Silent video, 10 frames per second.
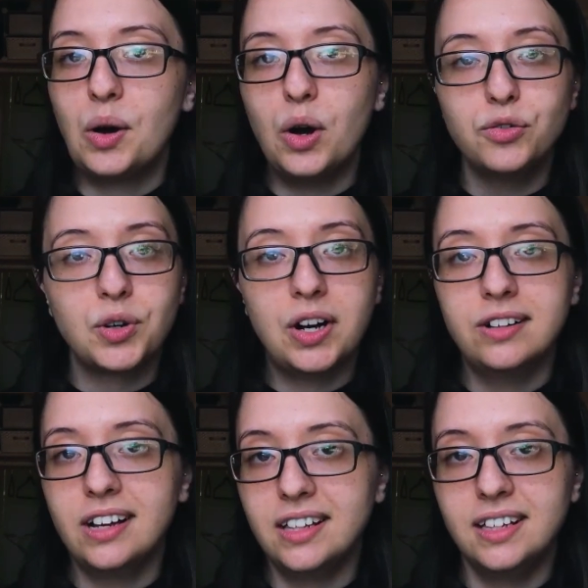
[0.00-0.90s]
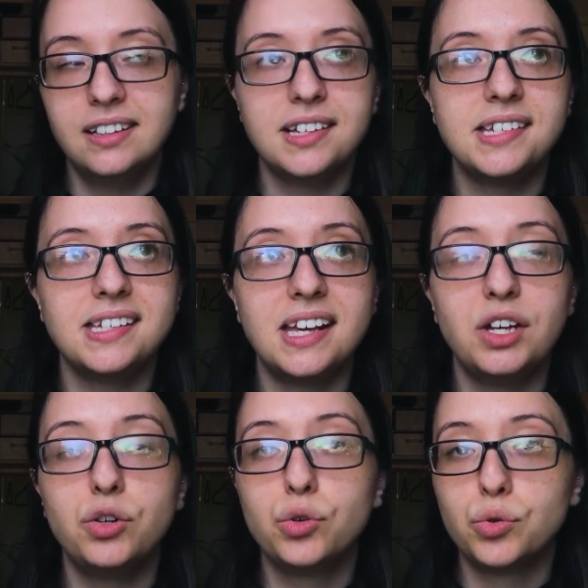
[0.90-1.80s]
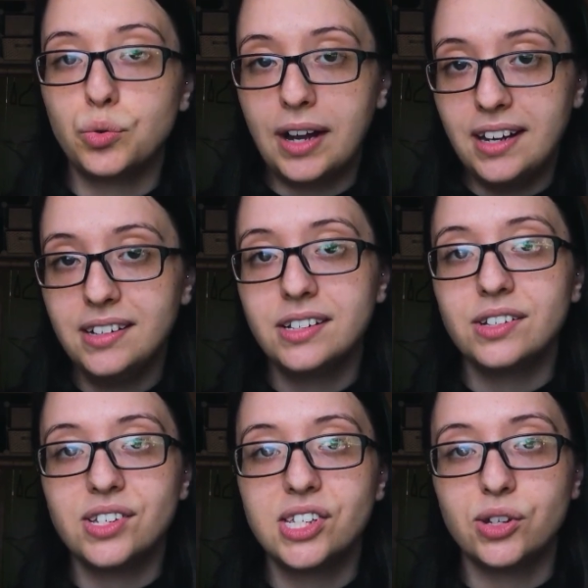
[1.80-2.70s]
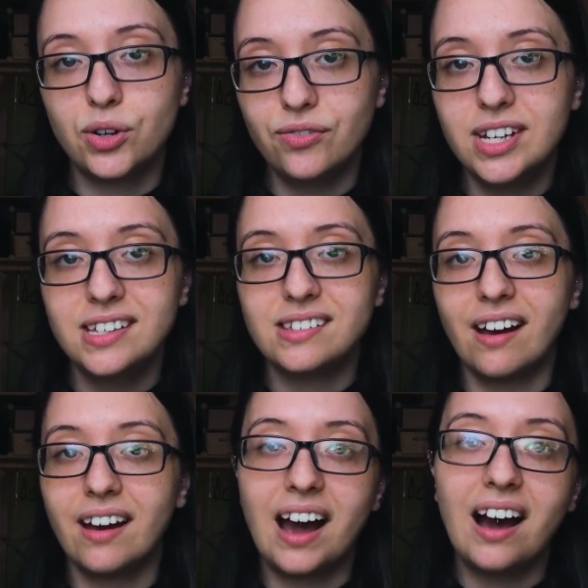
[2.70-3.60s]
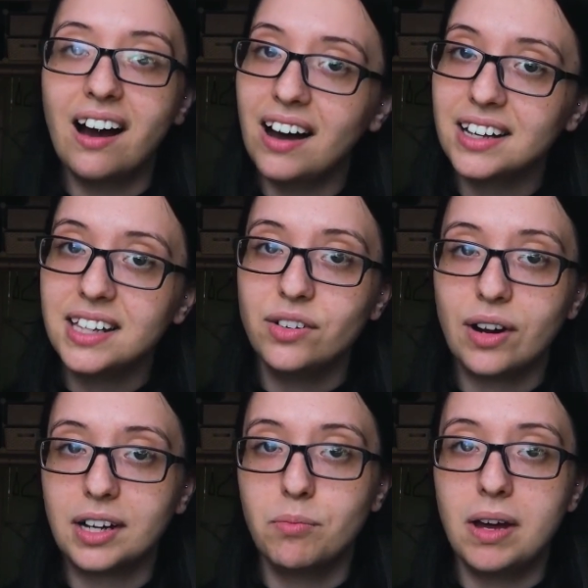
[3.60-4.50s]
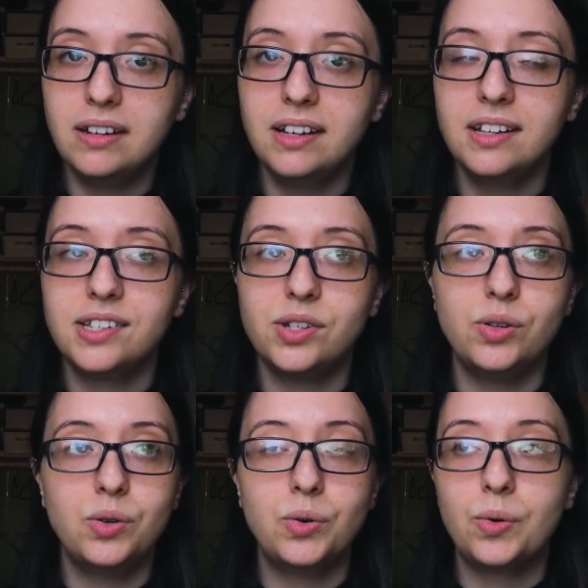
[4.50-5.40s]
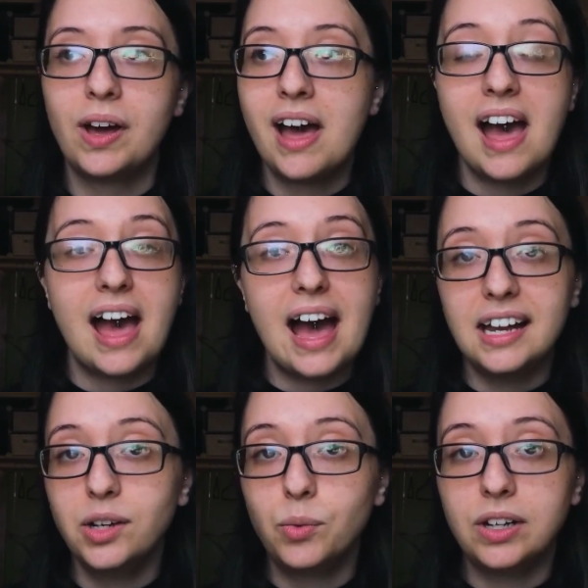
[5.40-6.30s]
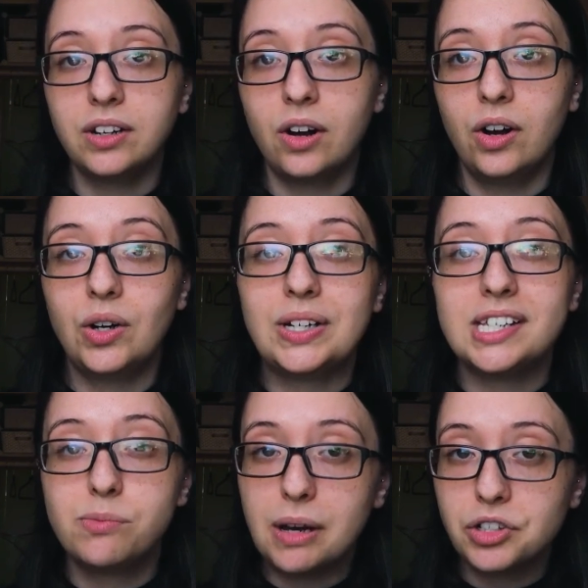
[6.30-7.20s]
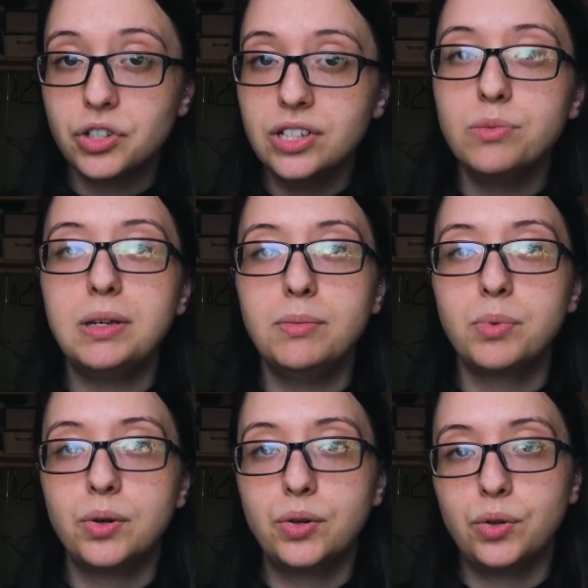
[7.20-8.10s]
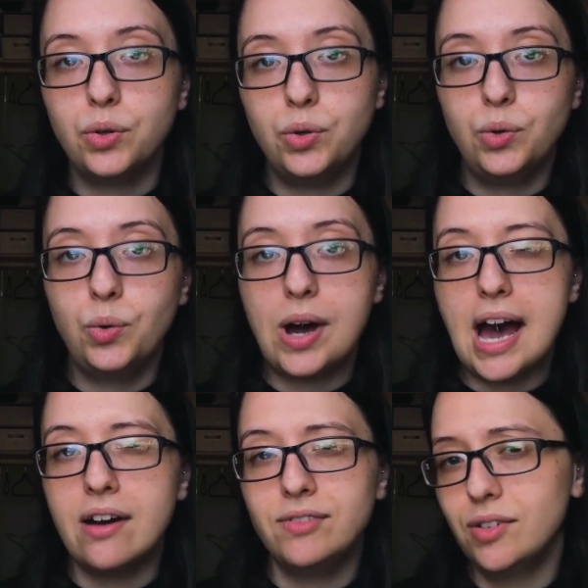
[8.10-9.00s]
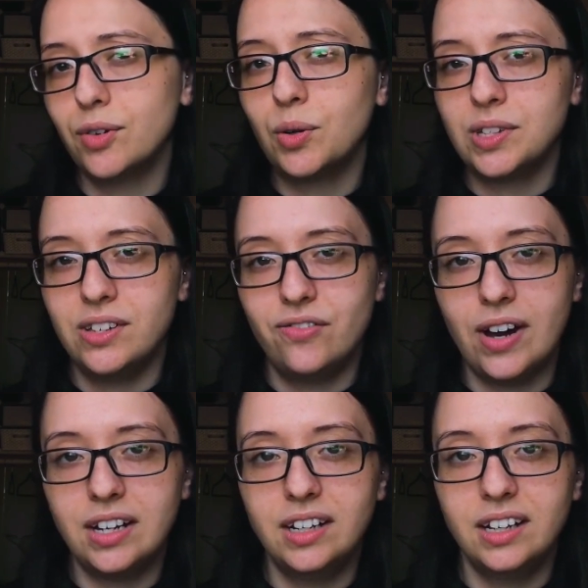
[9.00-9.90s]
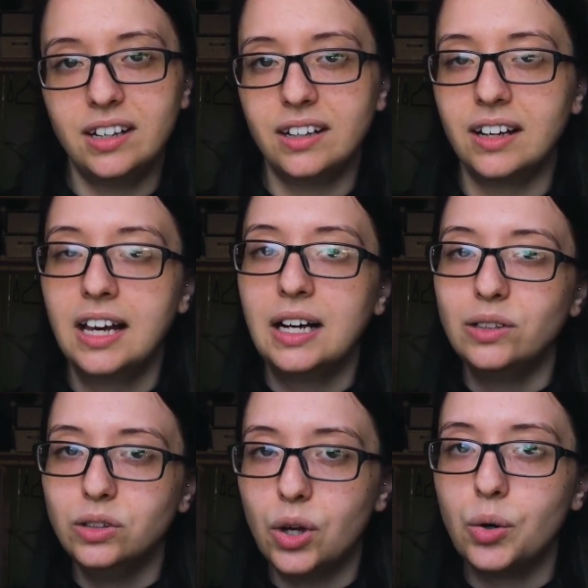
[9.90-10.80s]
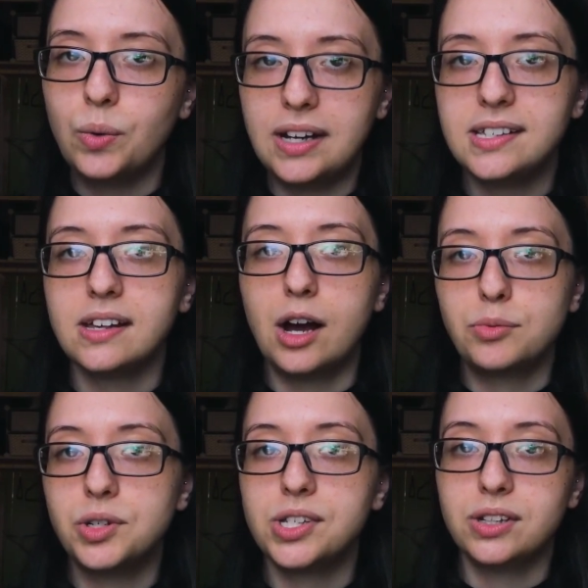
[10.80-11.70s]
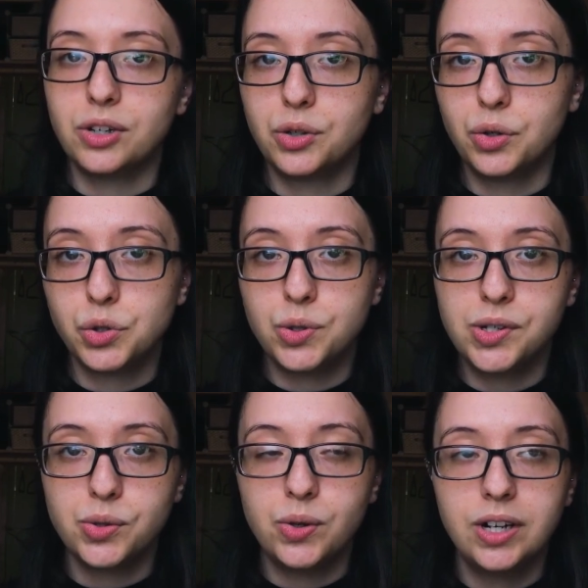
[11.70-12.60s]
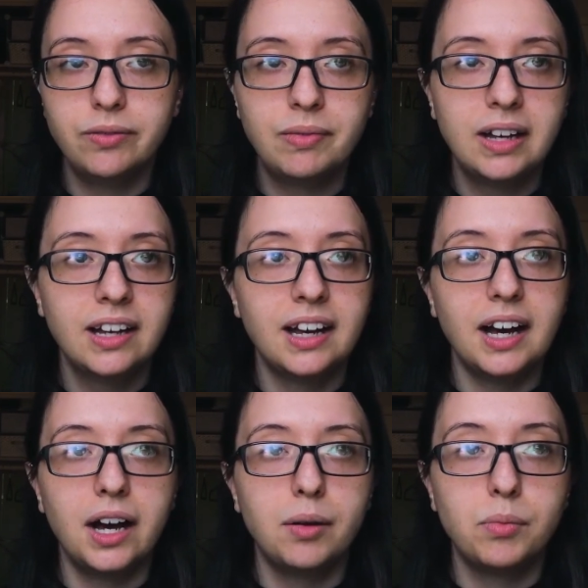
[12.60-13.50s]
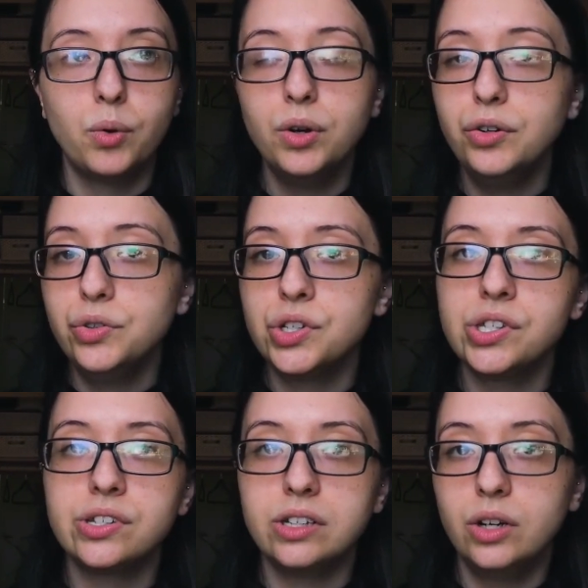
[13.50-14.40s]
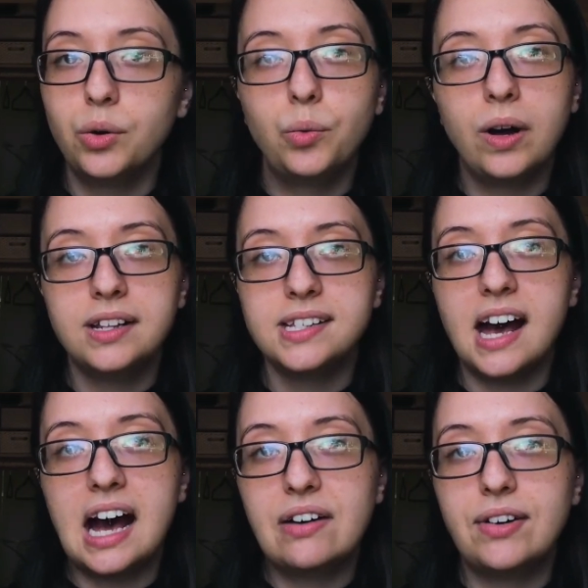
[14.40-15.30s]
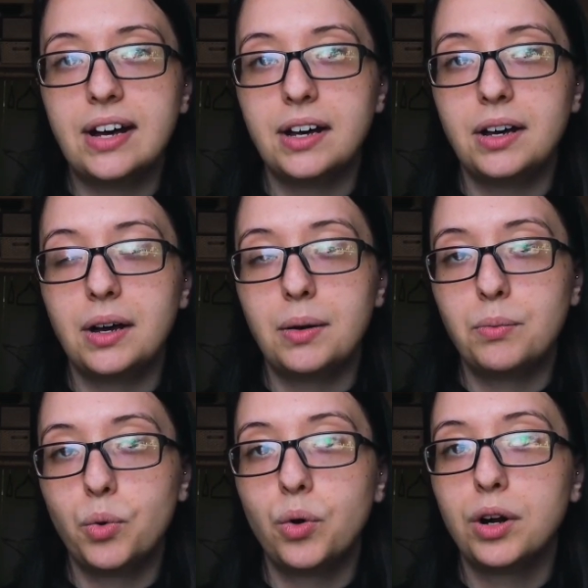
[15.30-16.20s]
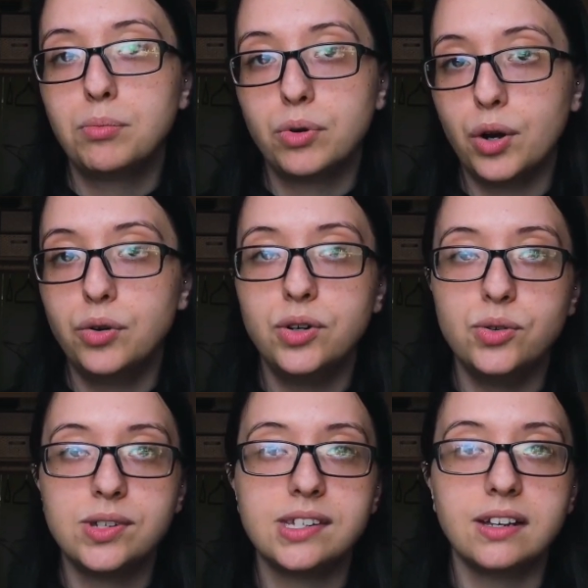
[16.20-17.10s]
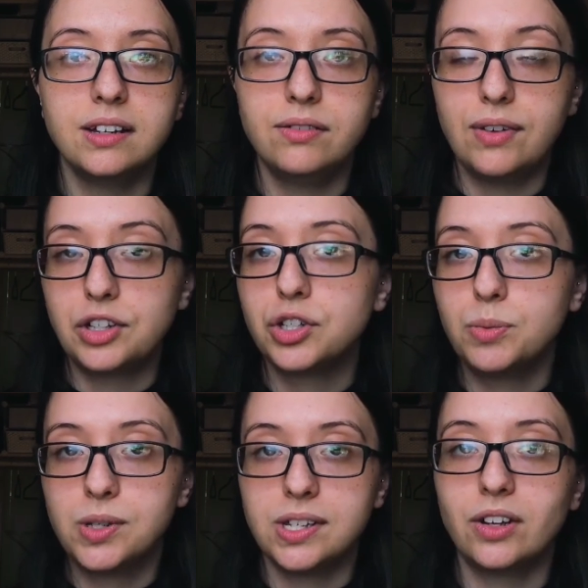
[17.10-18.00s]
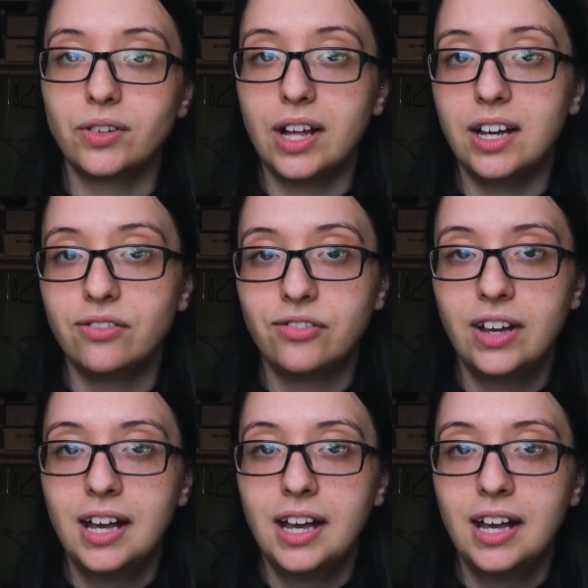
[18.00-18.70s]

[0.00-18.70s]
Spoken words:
Overall, I think this is a great service. I highly recommend it to anyone at all, especially people who have difficulty finding low waste options in their grocery store, or who just, you know, want to have more produce and vegetables in their life.